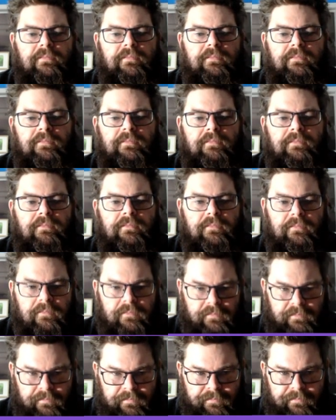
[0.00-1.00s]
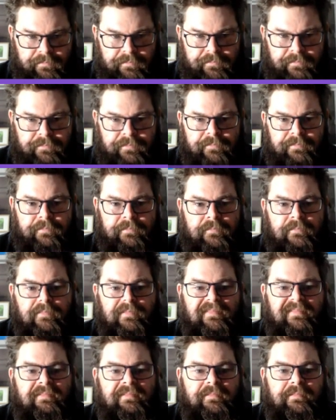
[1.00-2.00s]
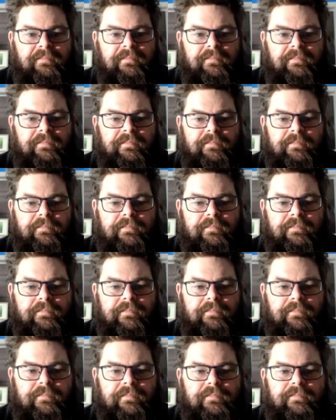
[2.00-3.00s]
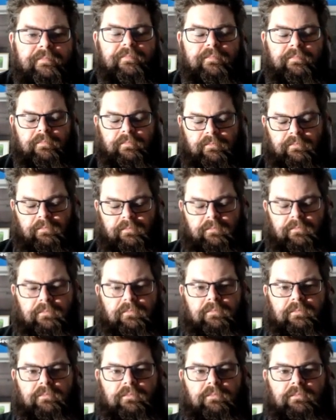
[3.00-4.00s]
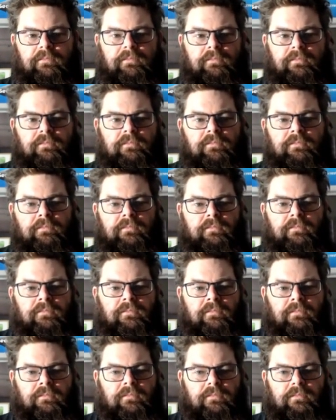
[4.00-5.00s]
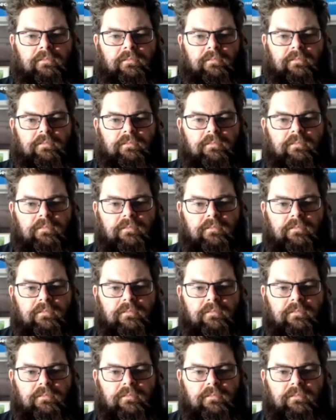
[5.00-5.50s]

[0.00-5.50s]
The person shown says nothing.